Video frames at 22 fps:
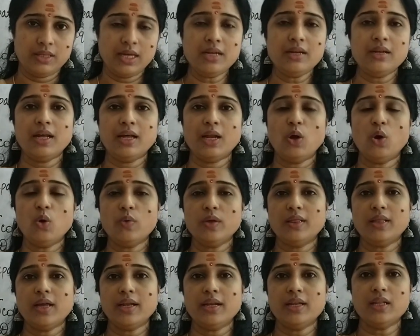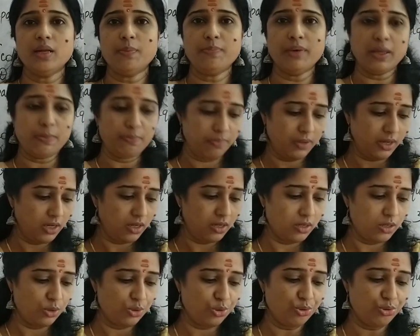Then along with that in the
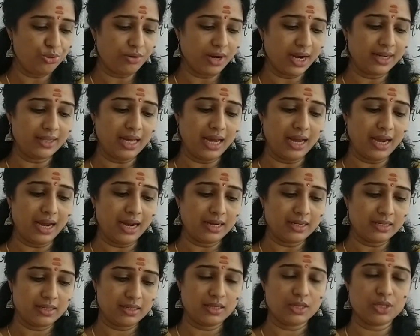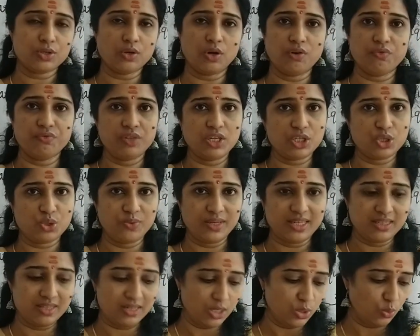paper, you should write the answers of this
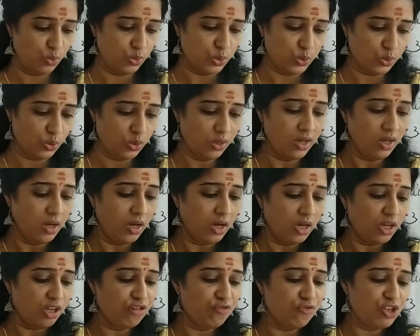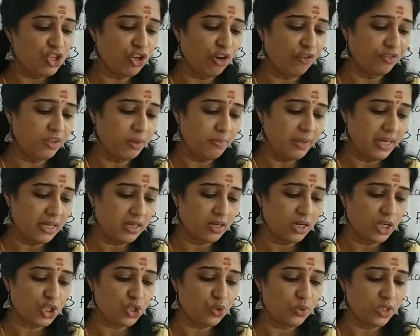question also. In which of the
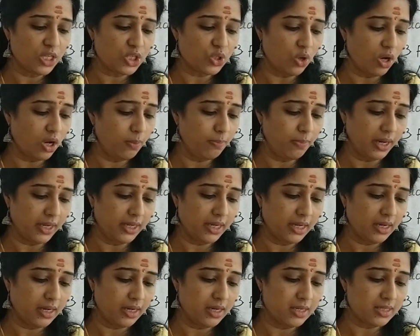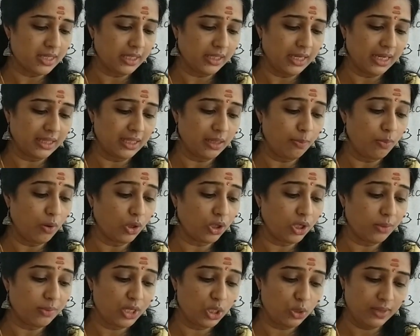beakers do the soil particles settle at the
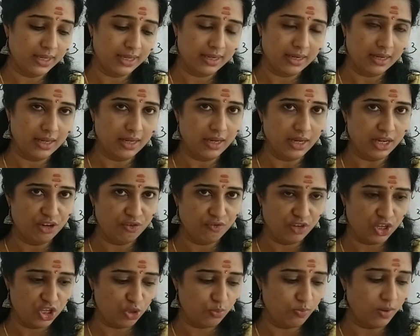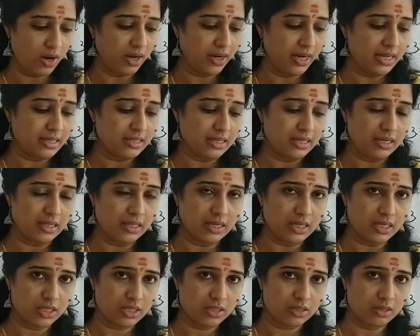bottom quickly? In which part is it
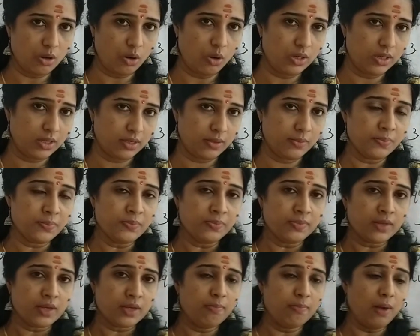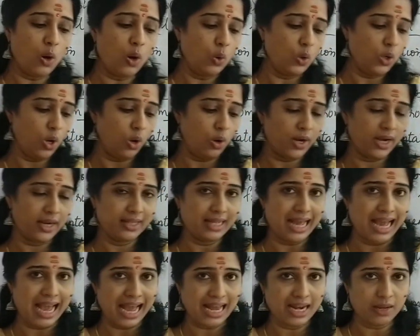in the salt bowl or
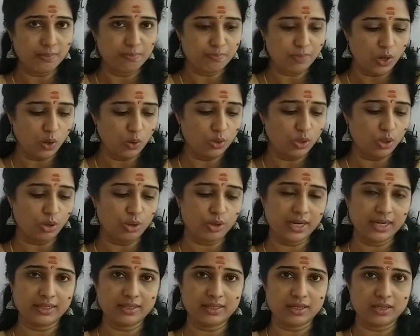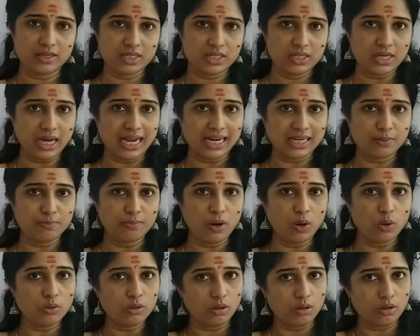in the alum bowl or in the talc
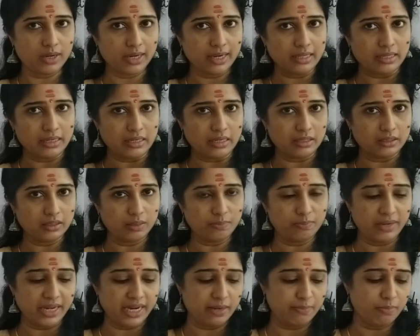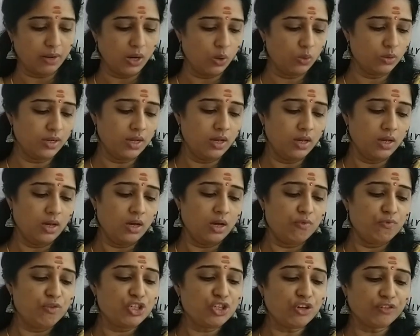bowl or in the another plain bowl?
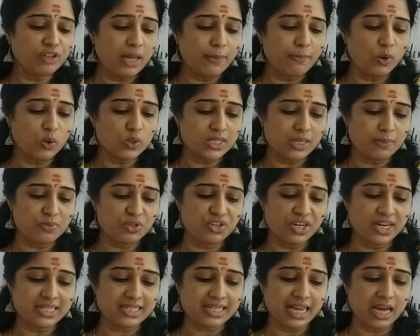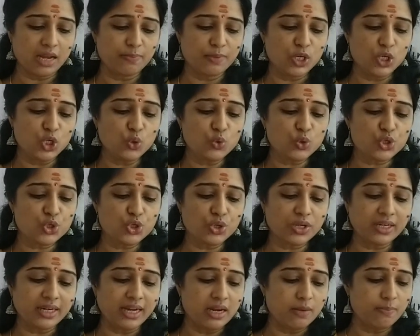Which of the above substance can be used
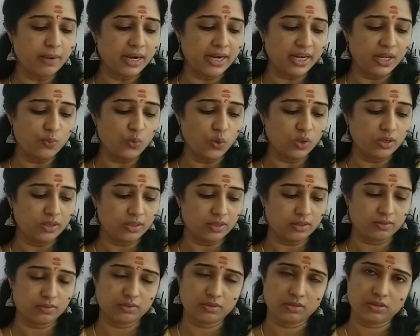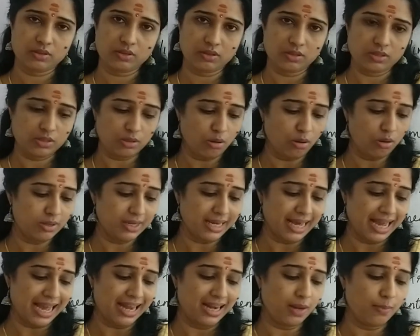to clean muddy water?
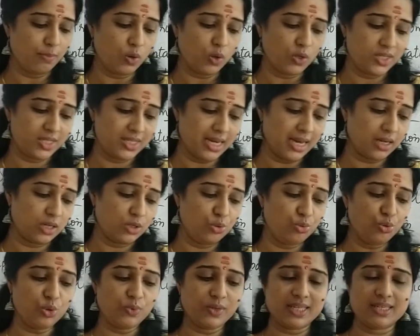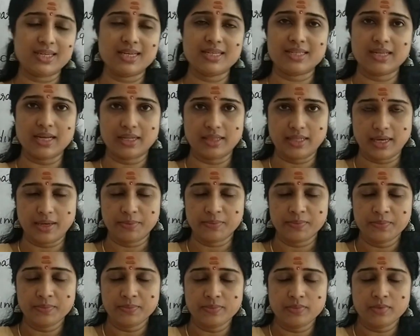Salt, alum or talc? 2 questions are
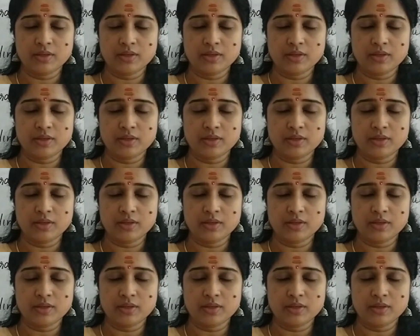there.